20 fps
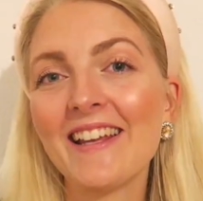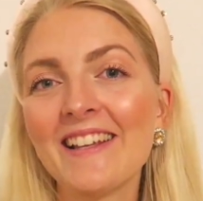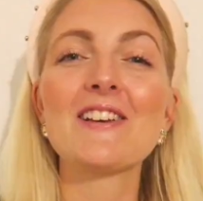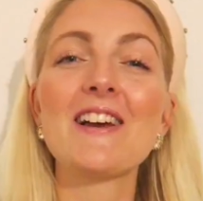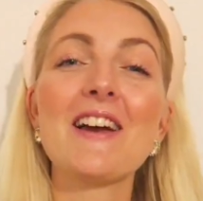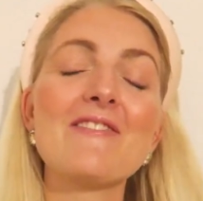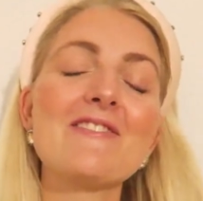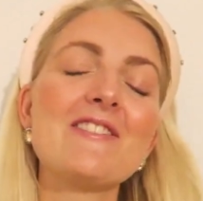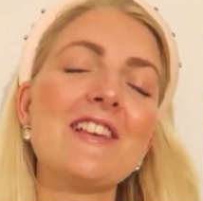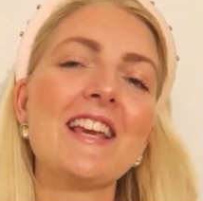So
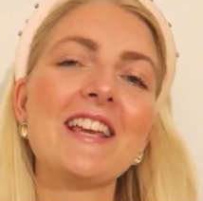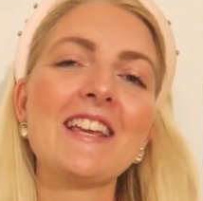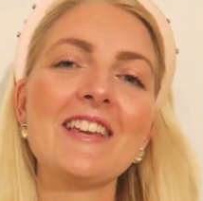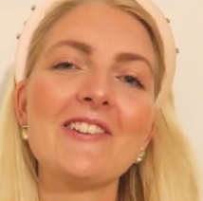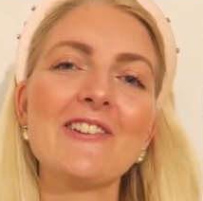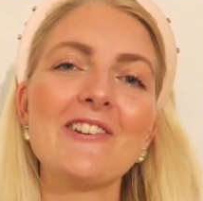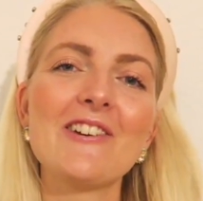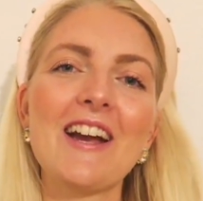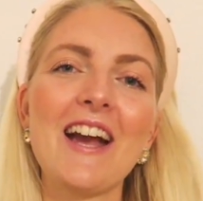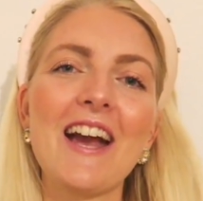I'm
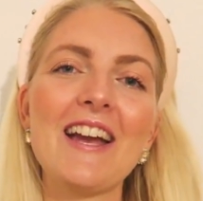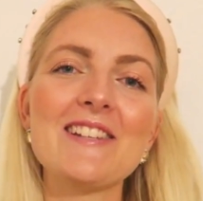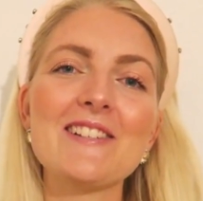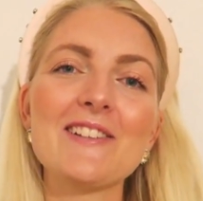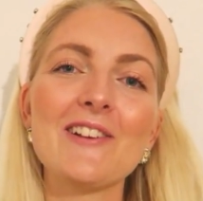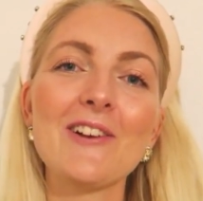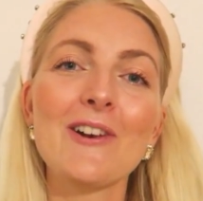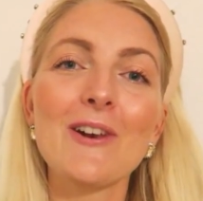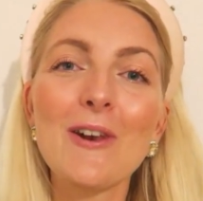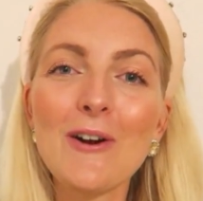taking you
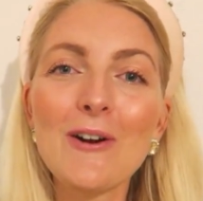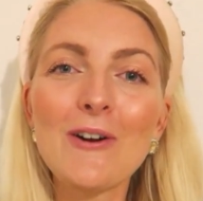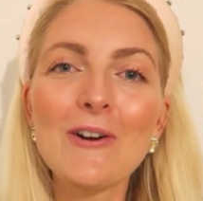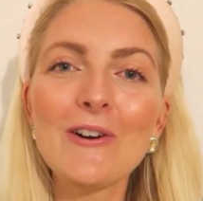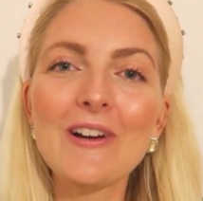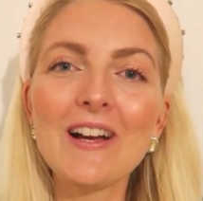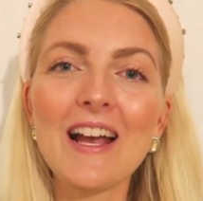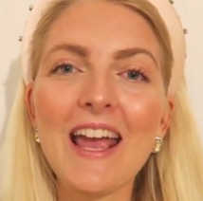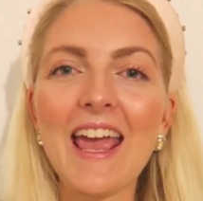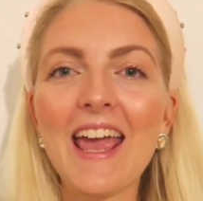guys
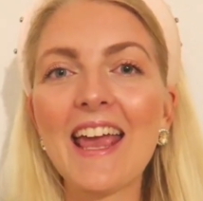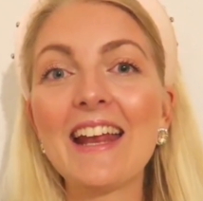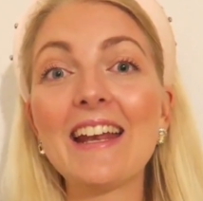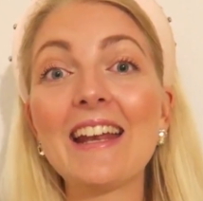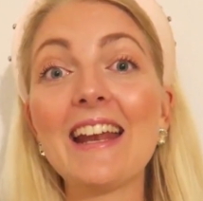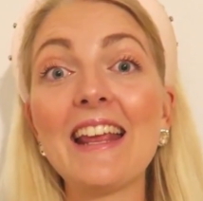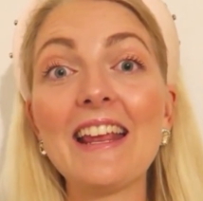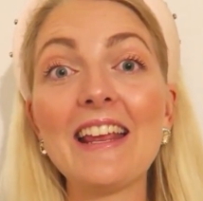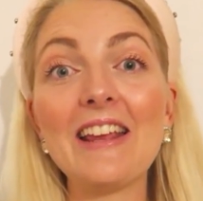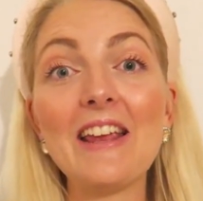along,
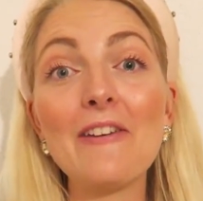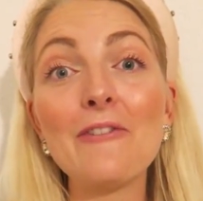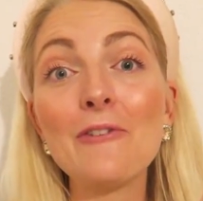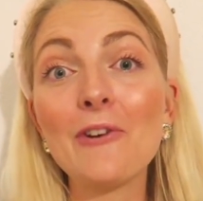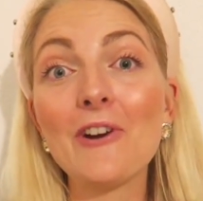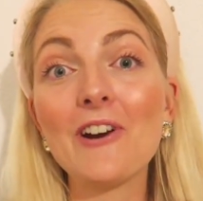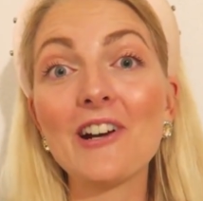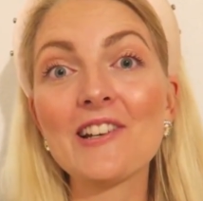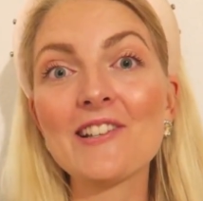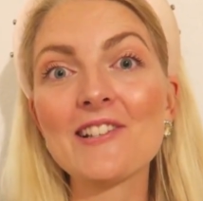and if
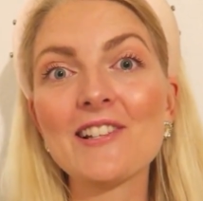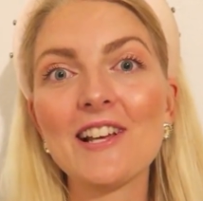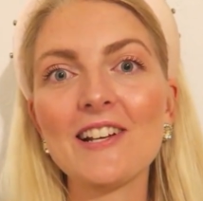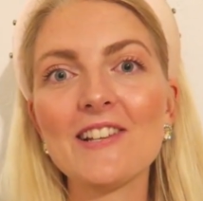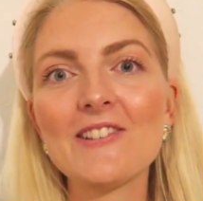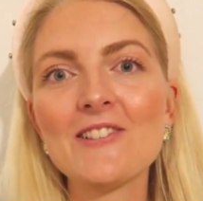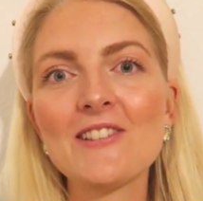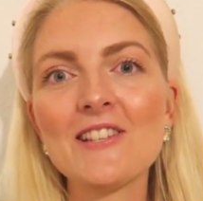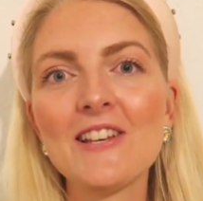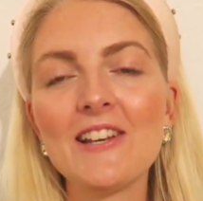you're
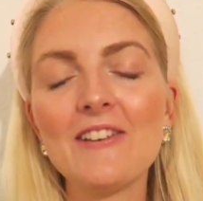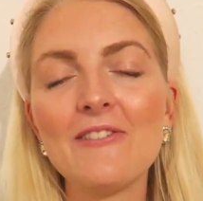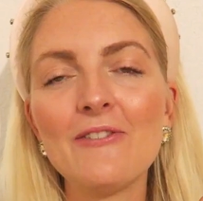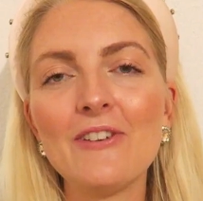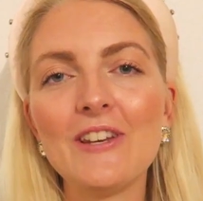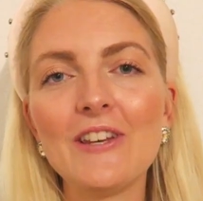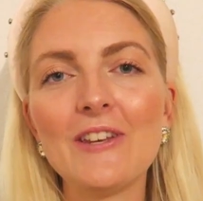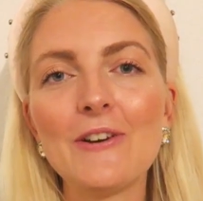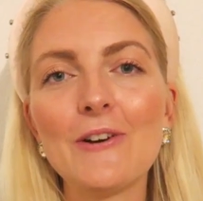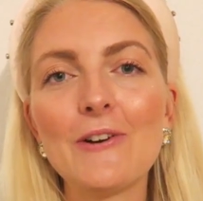excited to see the
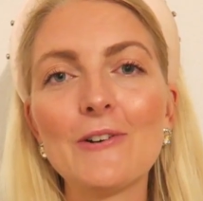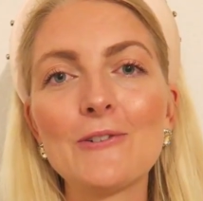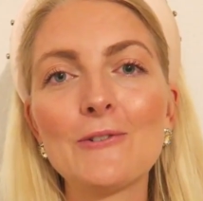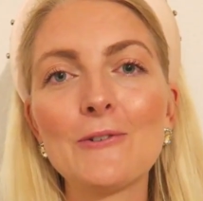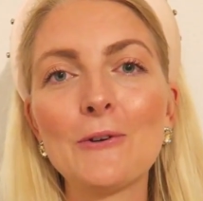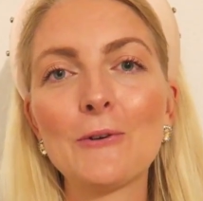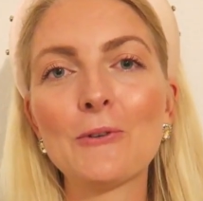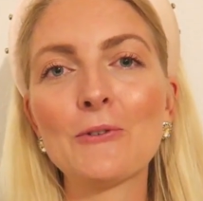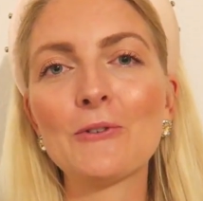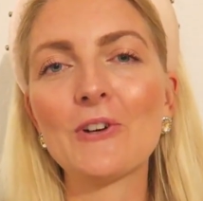video,
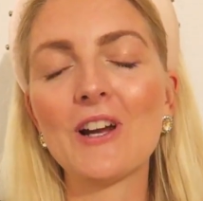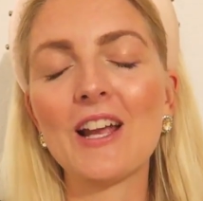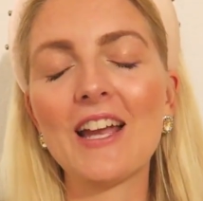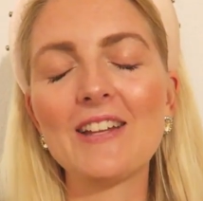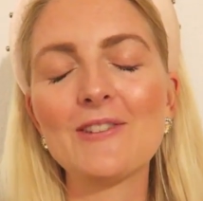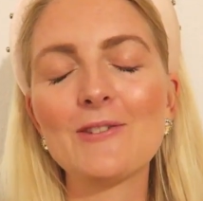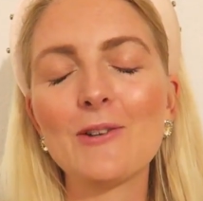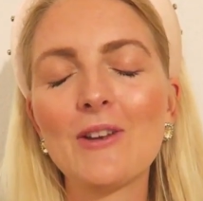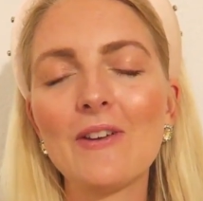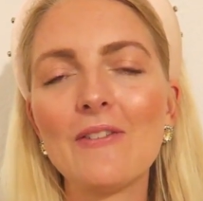don't
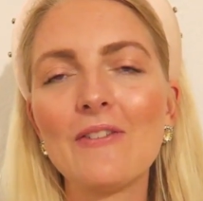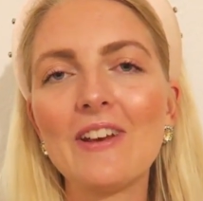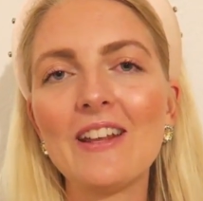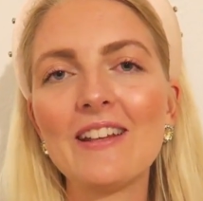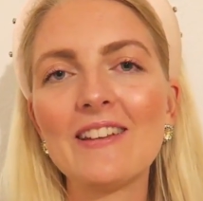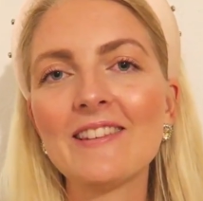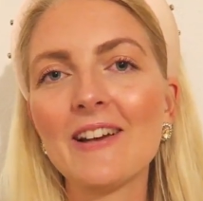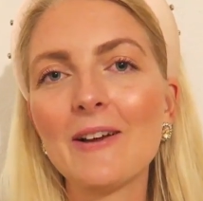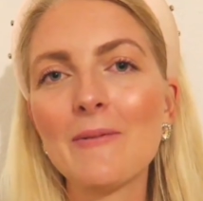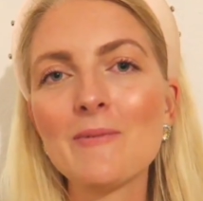forget to give
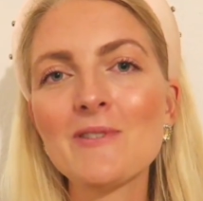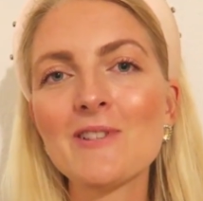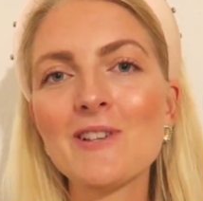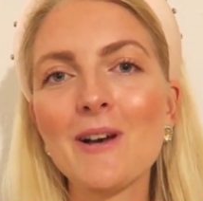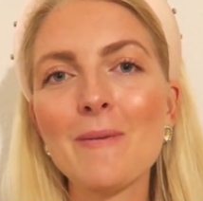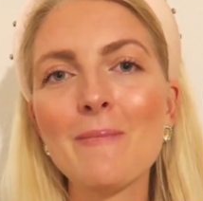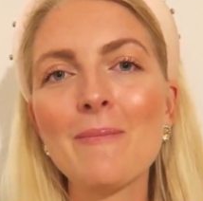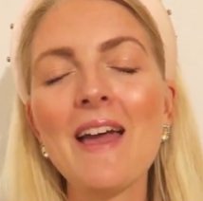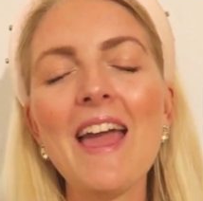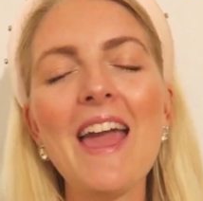it a thumbs
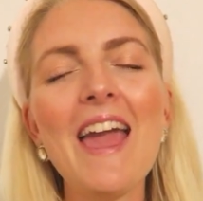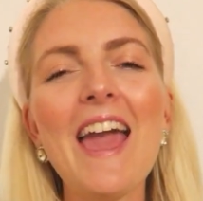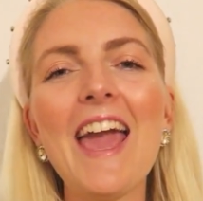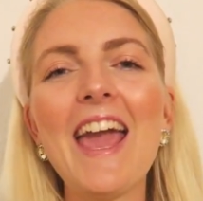up.